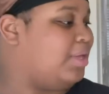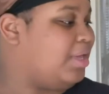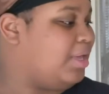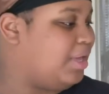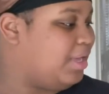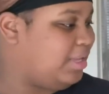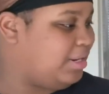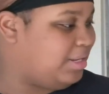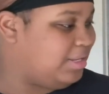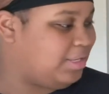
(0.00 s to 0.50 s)
And,
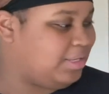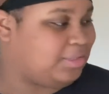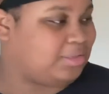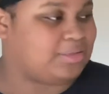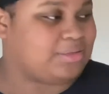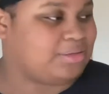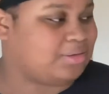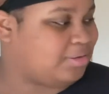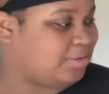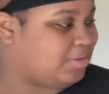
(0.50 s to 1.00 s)
you
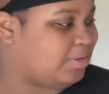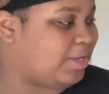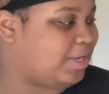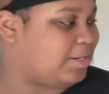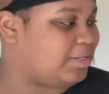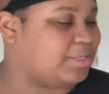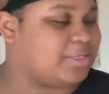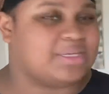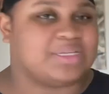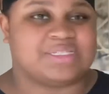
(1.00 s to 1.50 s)
know, gotta,
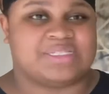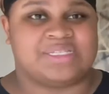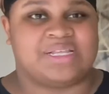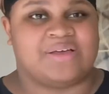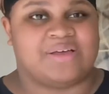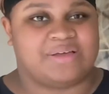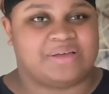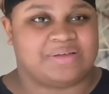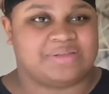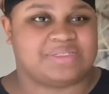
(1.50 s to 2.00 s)
cause now
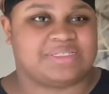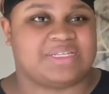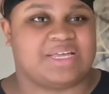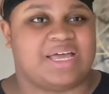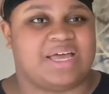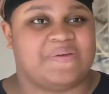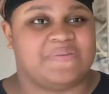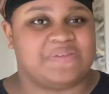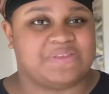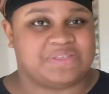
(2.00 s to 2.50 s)
since I have
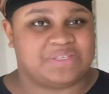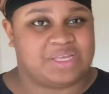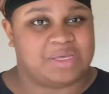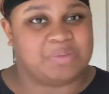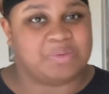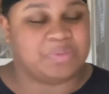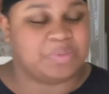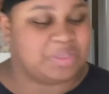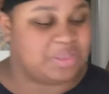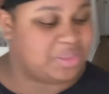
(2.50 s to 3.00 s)
this table
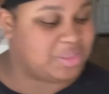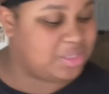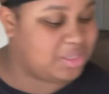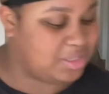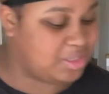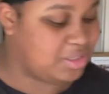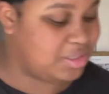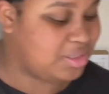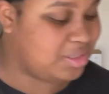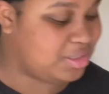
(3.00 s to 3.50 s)
with the
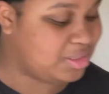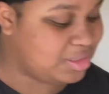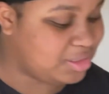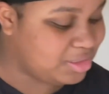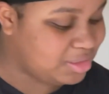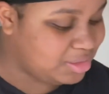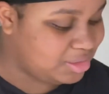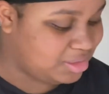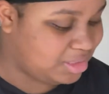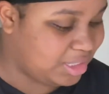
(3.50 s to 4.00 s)

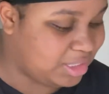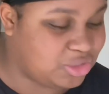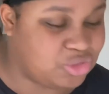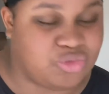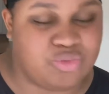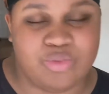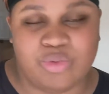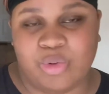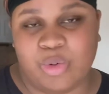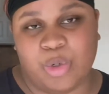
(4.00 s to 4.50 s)
the jute
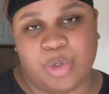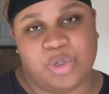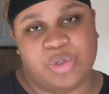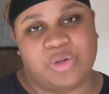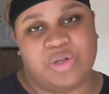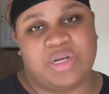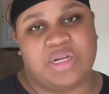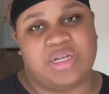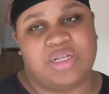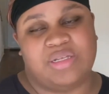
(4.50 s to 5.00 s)
cord on
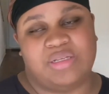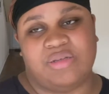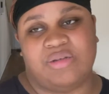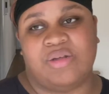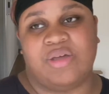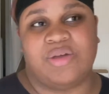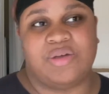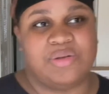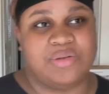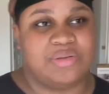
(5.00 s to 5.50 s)
it, you know,
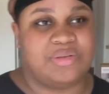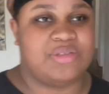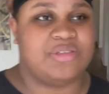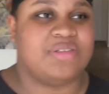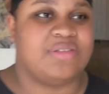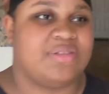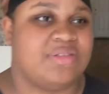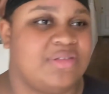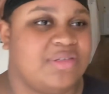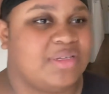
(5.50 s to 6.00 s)

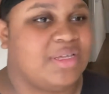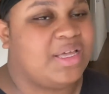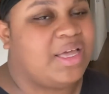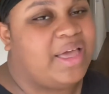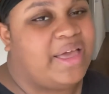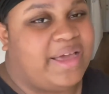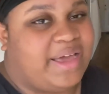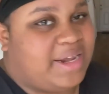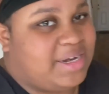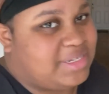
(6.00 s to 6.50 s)
I
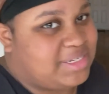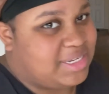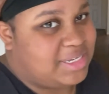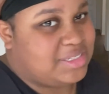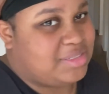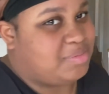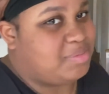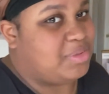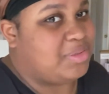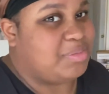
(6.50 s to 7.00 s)
gotta tie
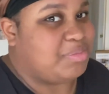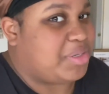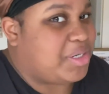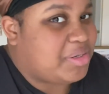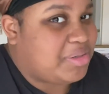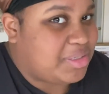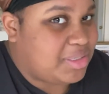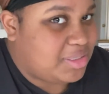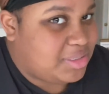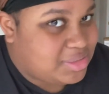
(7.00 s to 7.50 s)
some brown
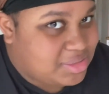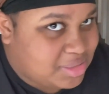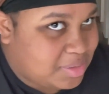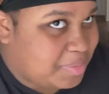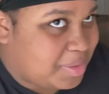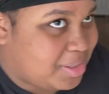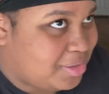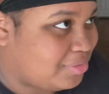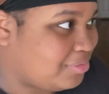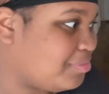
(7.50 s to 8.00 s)
in it somehow,
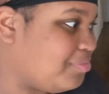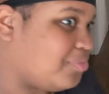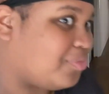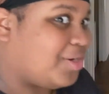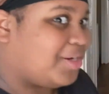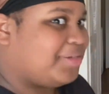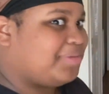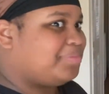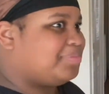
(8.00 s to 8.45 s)
right?